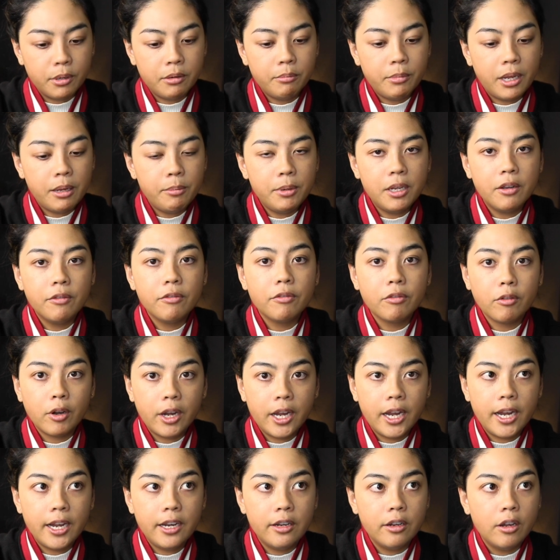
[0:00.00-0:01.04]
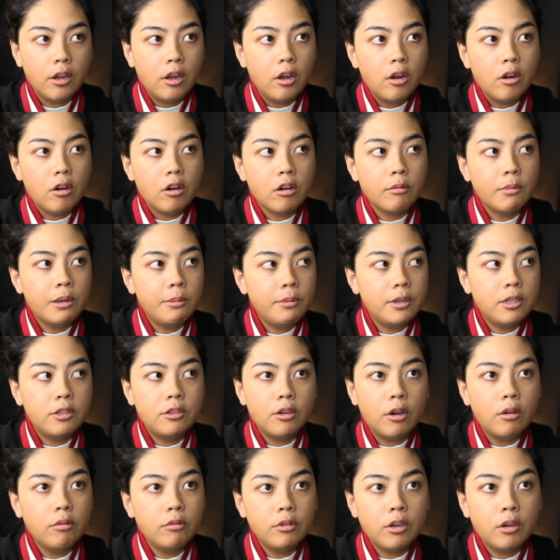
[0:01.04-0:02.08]
but maybe afraid, or maybe
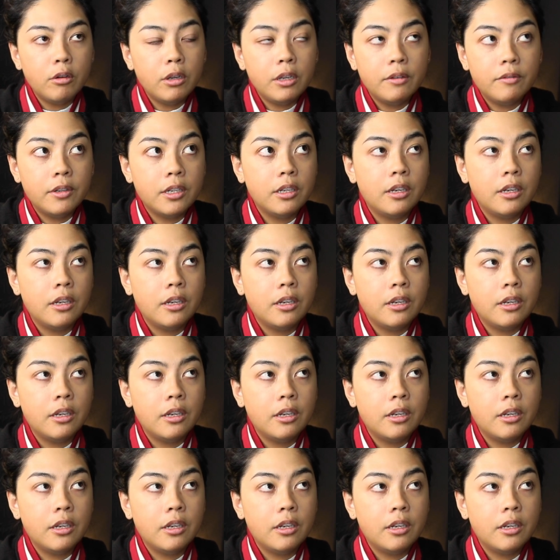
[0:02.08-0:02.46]
don't know,